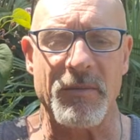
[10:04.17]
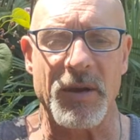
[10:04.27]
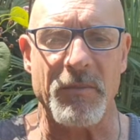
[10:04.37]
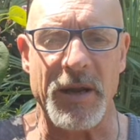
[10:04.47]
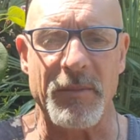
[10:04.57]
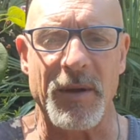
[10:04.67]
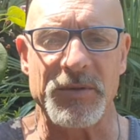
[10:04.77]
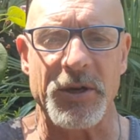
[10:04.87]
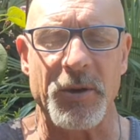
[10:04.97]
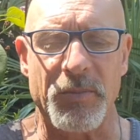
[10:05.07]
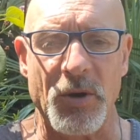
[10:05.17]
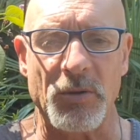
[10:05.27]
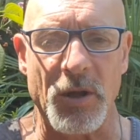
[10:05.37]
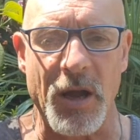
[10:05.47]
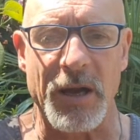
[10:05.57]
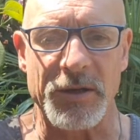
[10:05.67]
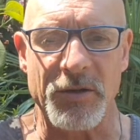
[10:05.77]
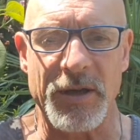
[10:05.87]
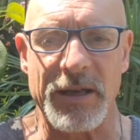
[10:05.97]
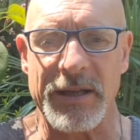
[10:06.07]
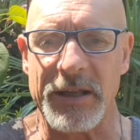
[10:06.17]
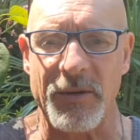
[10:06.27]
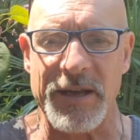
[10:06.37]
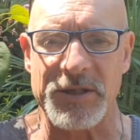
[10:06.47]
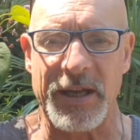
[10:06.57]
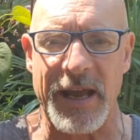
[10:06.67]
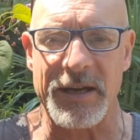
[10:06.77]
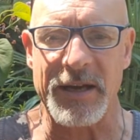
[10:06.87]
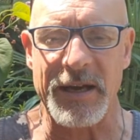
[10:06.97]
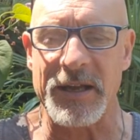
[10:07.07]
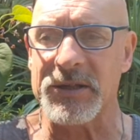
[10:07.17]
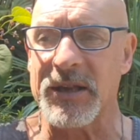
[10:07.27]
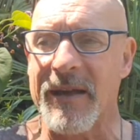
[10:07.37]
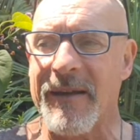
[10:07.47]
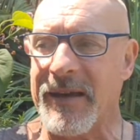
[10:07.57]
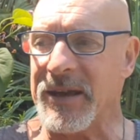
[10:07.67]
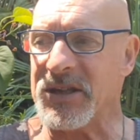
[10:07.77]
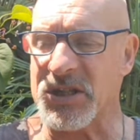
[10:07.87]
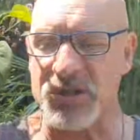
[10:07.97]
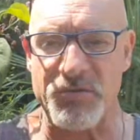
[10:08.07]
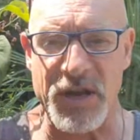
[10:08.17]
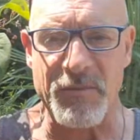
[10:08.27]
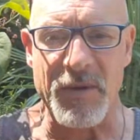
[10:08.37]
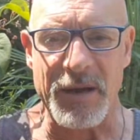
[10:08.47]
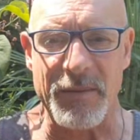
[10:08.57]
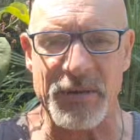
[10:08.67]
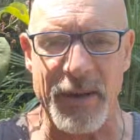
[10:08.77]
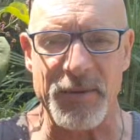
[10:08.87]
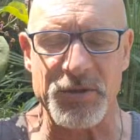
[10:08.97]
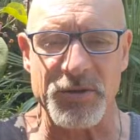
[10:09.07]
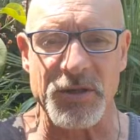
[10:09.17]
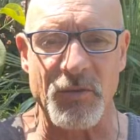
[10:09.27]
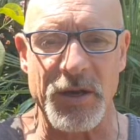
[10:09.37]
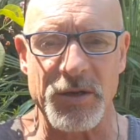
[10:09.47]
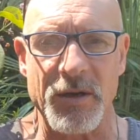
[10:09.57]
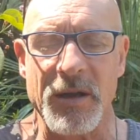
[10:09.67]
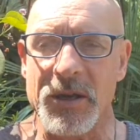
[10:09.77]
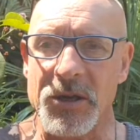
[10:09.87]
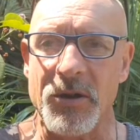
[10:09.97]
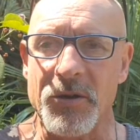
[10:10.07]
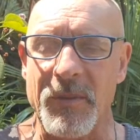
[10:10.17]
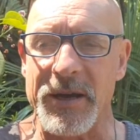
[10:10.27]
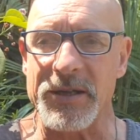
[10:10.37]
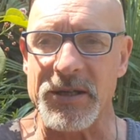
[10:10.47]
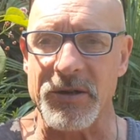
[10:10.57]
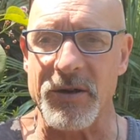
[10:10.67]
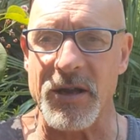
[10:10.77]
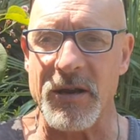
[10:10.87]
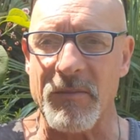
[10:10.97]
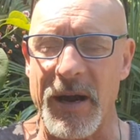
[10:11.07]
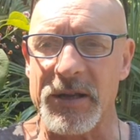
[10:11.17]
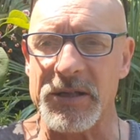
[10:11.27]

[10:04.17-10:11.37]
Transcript: minimums that are prolonged, okay? Like the rest of Canada gets extreme minimum temperatures in winter. You know, they're minus 30, minus